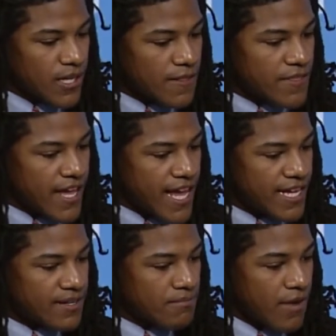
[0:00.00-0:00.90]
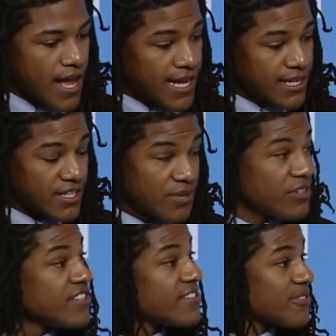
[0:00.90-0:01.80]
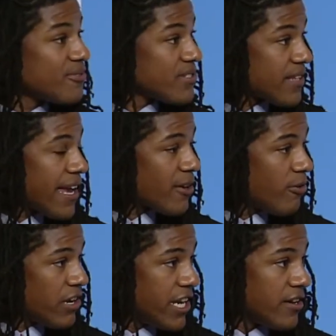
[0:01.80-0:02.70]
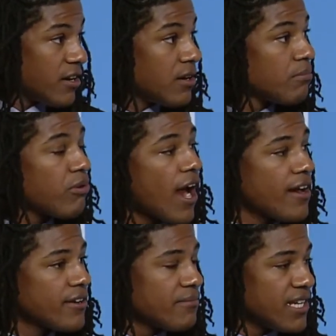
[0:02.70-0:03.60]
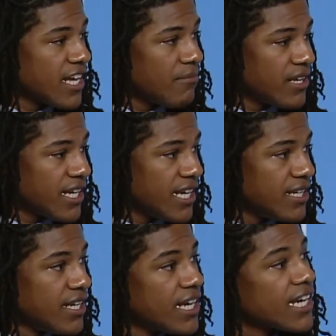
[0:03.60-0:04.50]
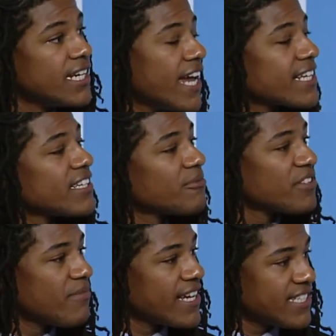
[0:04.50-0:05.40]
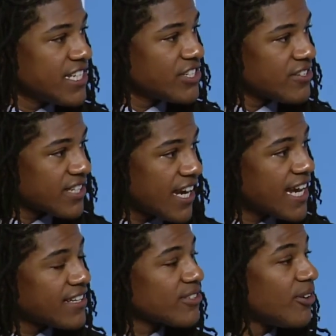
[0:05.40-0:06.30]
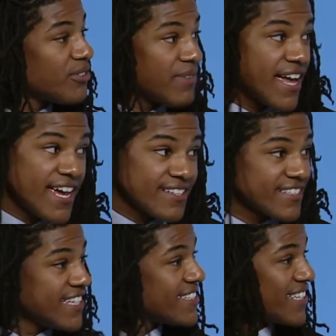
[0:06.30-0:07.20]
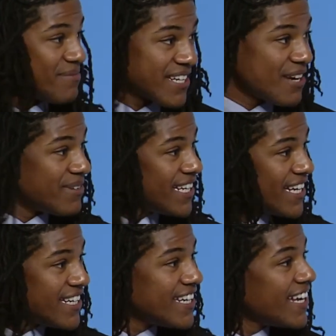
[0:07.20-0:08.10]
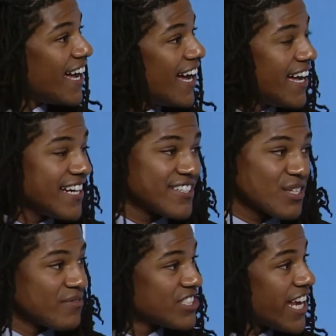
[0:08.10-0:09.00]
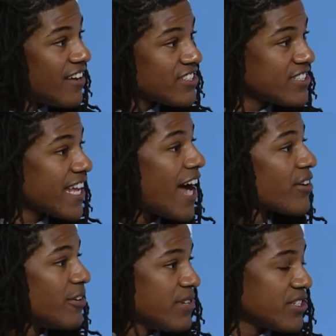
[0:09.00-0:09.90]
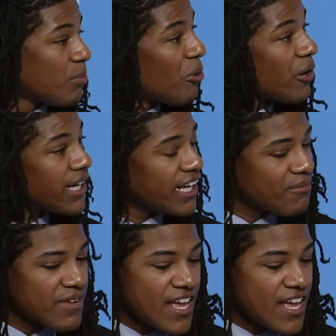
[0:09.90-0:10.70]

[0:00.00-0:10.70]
that my communities and school site coordinator, prior to me coming in, connected with my teachers and kind of told them, hey, this kid's going to be coming in. Uh, here's some of his challenges. How can we support him?